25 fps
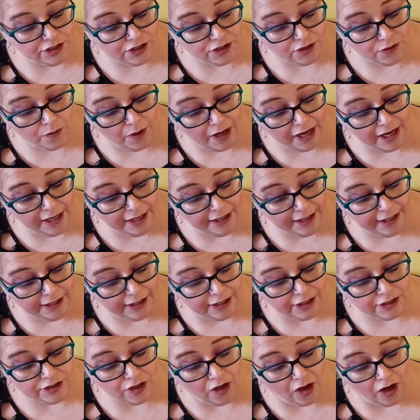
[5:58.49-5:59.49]
squalene.
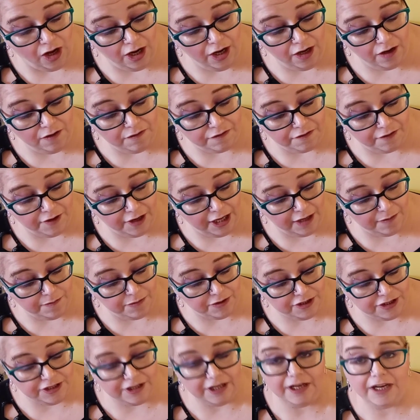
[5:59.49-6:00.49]
It's oil free
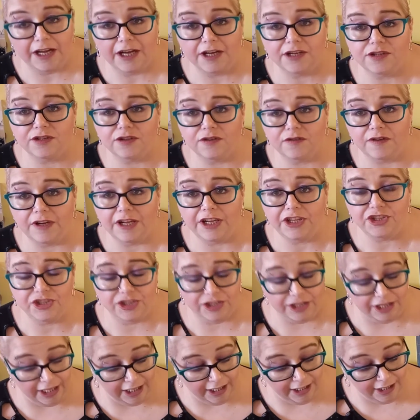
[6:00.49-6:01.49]
but still has a rich
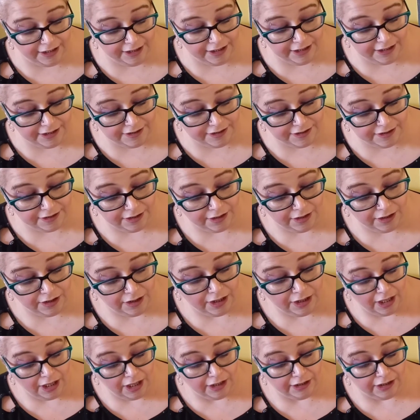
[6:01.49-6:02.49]
thickness
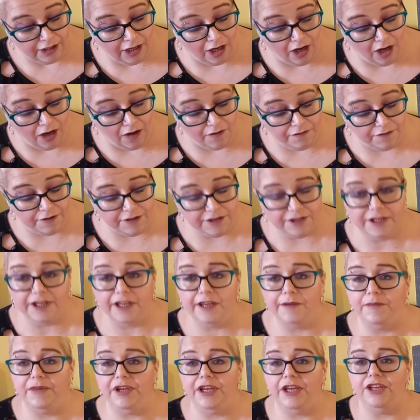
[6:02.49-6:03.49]
that offers
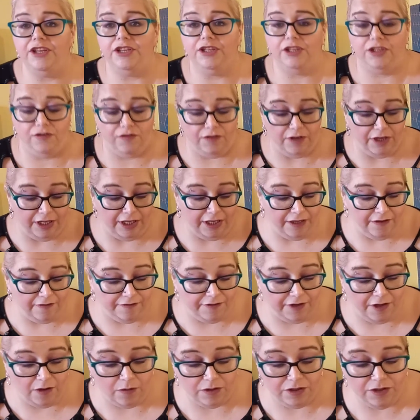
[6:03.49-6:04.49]
immediate relief.
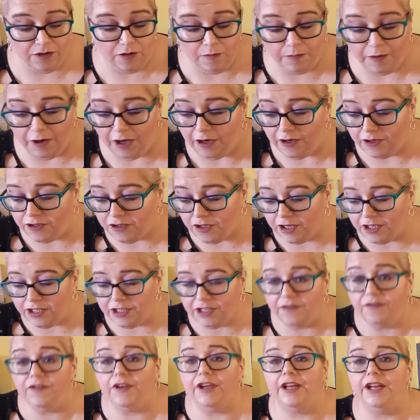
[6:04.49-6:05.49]
Now, I do apologize
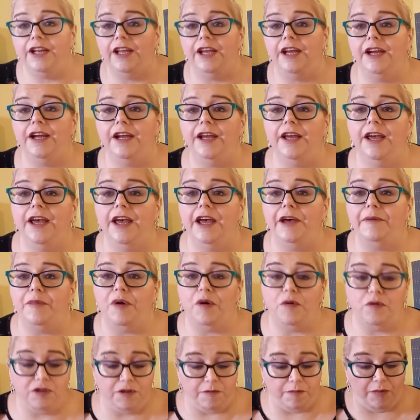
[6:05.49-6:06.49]
if you can hear a
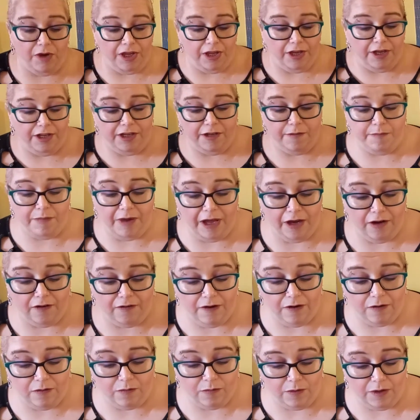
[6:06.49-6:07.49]
motorbike in the
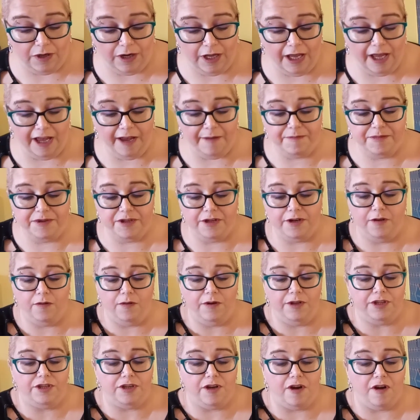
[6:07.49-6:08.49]
background. We're
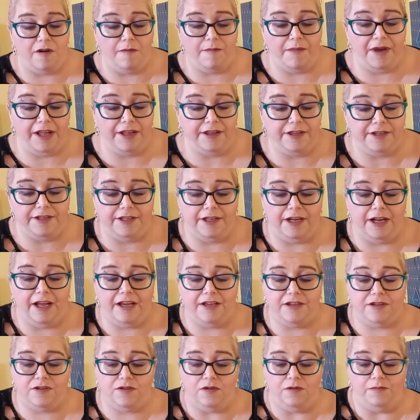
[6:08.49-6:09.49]
absolutely tormented the
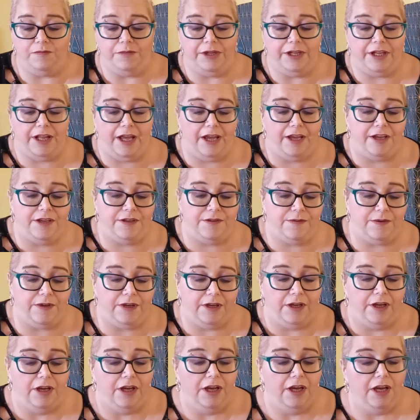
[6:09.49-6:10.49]
last couple of days.
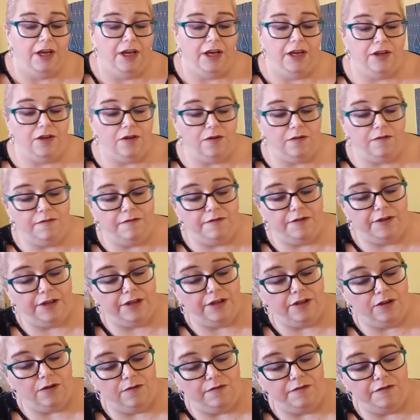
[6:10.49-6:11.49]

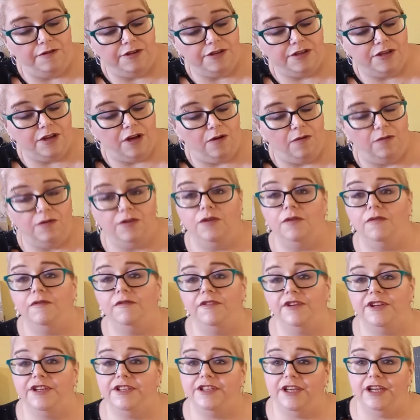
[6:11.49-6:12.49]

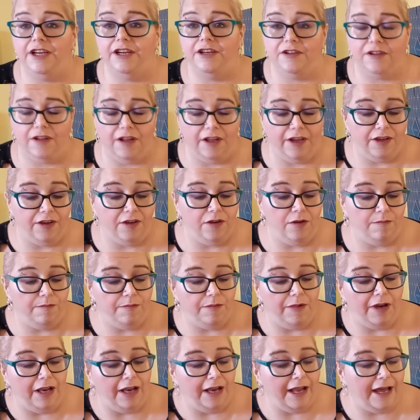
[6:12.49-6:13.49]
Youngfellas here is like
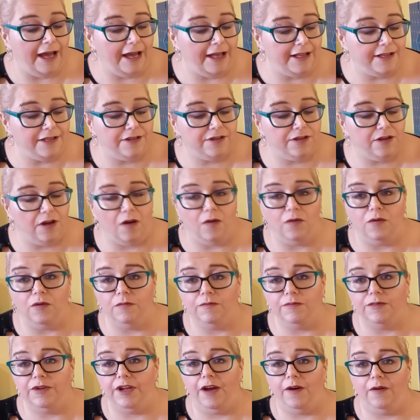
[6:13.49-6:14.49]
lads going
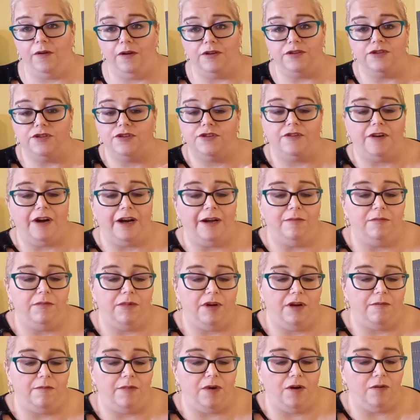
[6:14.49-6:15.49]
up and down on
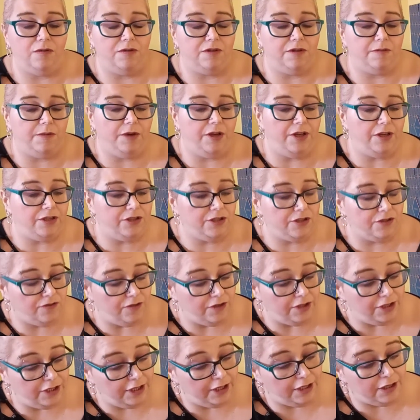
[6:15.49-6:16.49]
scrambling motorbikes. It's
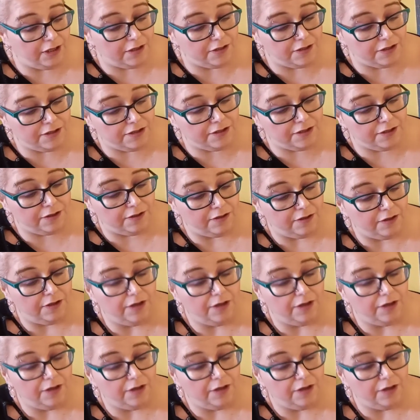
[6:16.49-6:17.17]
ridiculous.